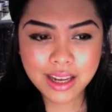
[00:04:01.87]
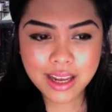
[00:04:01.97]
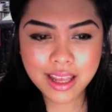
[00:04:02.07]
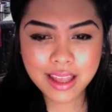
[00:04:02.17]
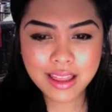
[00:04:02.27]

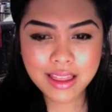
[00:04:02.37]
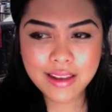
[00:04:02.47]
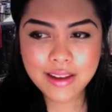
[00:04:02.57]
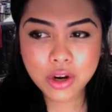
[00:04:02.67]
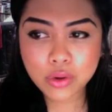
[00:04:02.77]
In
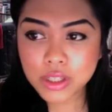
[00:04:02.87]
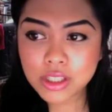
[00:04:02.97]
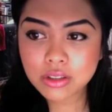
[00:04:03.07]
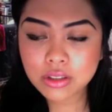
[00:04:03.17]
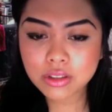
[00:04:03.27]
the
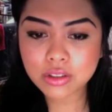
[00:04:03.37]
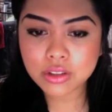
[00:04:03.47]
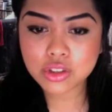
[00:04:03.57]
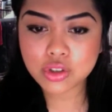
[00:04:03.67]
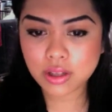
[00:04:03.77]
original
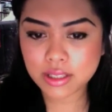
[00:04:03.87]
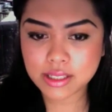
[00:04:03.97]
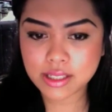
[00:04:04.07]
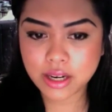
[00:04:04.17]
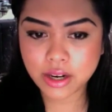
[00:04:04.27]
trolley
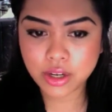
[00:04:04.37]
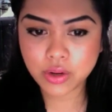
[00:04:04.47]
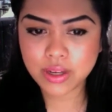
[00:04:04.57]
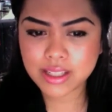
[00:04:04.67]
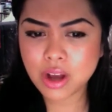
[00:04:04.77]
scenario,
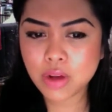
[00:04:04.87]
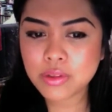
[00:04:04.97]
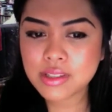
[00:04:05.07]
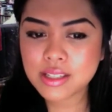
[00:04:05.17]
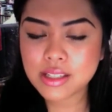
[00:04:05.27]
it's
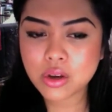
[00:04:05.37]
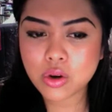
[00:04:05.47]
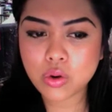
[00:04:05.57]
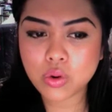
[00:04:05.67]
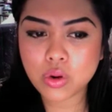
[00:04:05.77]
almost as
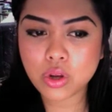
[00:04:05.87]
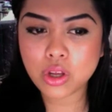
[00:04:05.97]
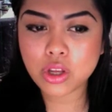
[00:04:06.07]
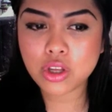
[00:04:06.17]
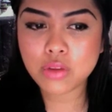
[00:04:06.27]
though
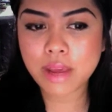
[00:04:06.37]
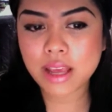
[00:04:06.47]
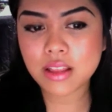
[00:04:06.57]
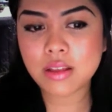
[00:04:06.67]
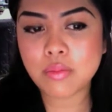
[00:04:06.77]
you
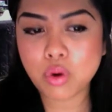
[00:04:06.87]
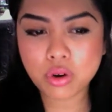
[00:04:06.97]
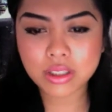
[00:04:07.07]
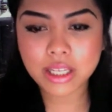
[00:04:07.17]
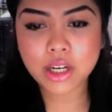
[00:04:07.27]
made the
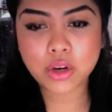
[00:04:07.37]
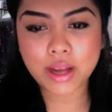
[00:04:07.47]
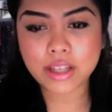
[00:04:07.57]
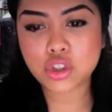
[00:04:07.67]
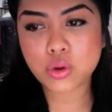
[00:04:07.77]
morally
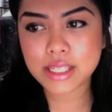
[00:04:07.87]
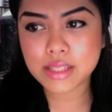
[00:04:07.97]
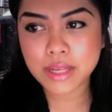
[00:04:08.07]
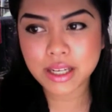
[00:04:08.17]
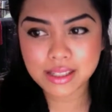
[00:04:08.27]
correct choice
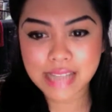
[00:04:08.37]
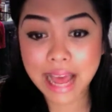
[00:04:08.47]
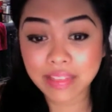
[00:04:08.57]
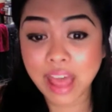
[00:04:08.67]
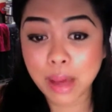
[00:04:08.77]
because
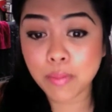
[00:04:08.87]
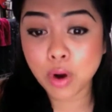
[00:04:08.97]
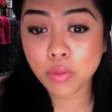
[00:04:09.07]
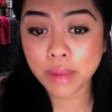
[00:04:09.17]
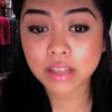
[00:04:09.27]
at
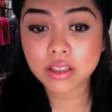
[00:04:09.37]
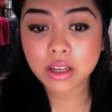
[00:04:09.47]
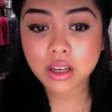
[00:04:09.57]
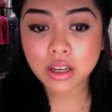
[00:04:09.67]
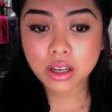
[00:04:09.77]

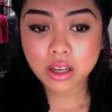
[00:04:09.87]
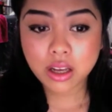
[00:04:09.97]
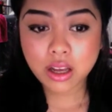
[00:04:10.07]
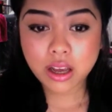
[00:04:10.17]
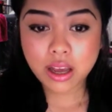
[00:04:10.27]

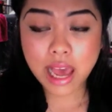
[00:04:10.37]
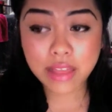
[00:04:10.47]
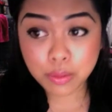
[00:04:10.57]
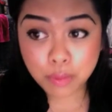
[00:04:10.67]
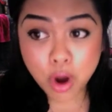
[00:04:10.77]

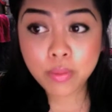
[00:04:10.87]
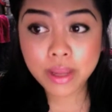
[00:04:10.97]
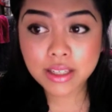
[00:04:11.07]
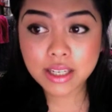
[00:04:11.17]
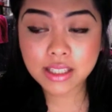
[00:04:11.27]
the
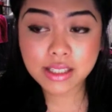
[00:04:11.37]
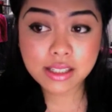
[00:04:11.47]
moment, it